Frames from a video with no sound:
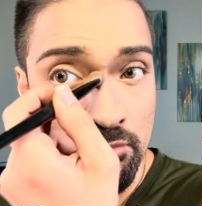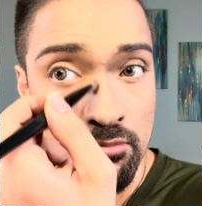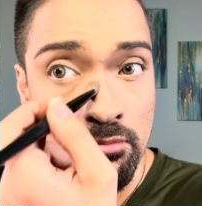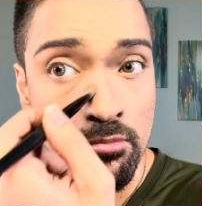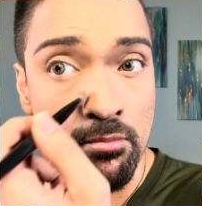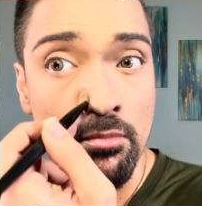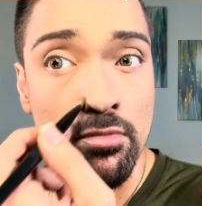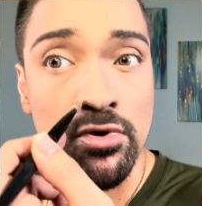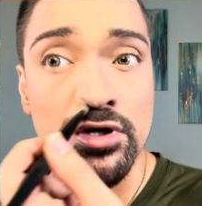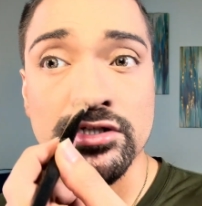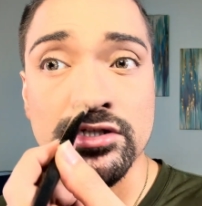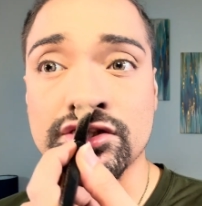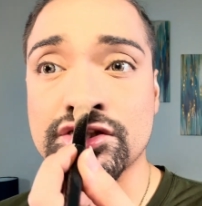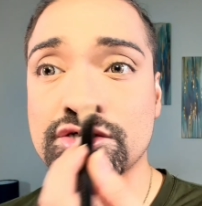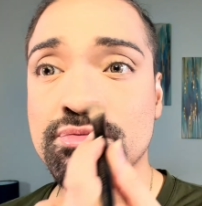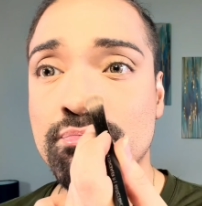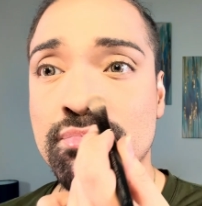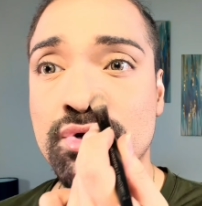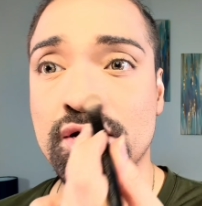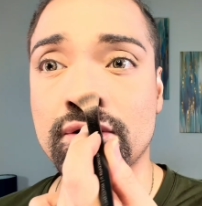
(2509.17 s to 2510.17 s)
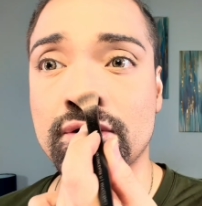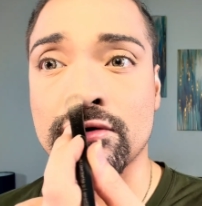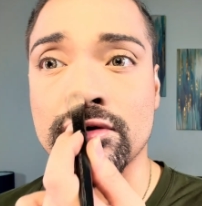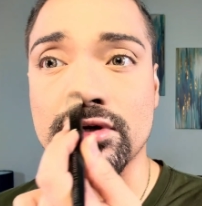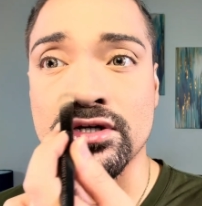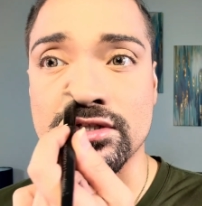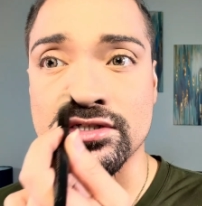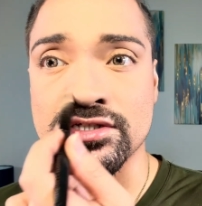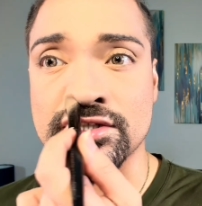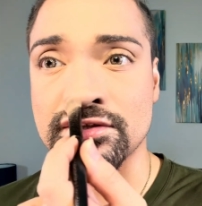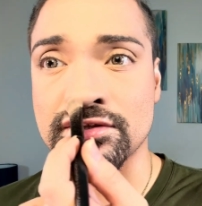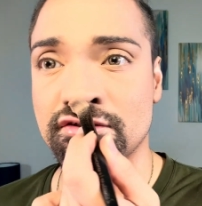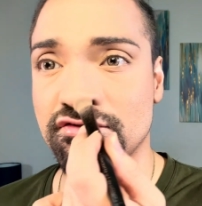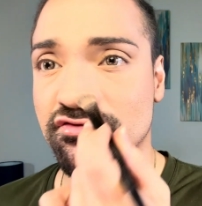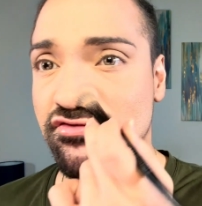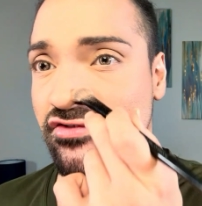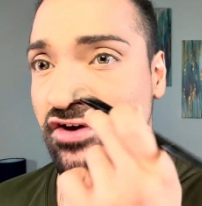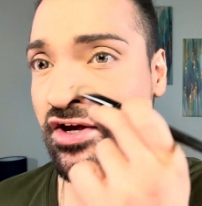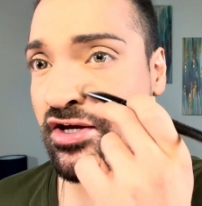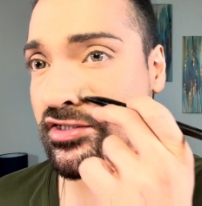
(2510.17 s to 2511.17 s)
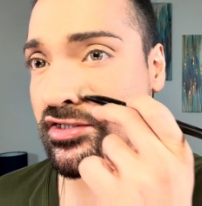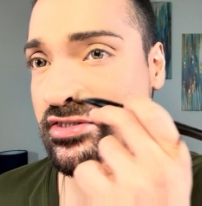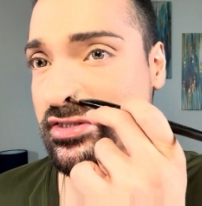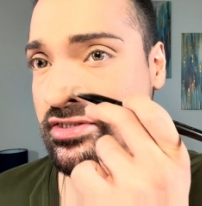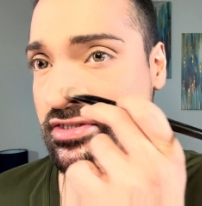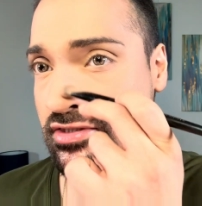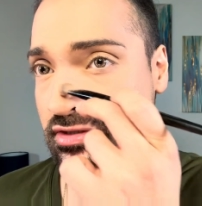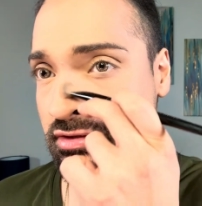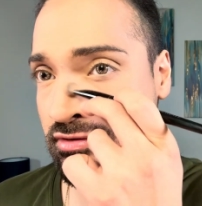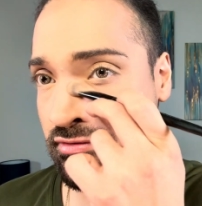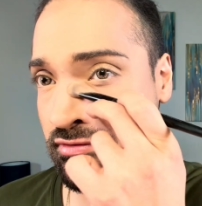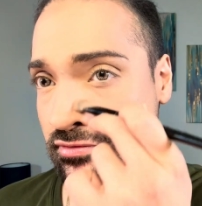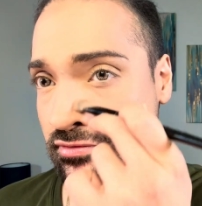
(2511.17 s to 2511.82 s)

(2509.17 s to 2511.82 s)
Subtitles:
much better into the face.